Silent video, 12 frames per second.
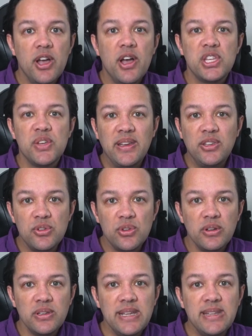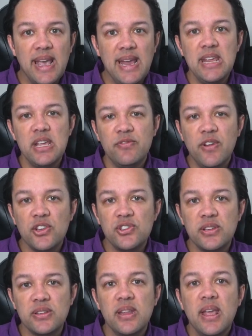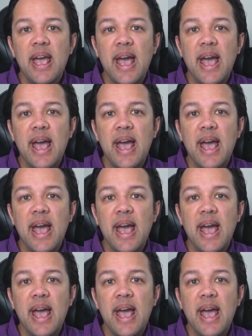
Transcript: so they do not need any conversion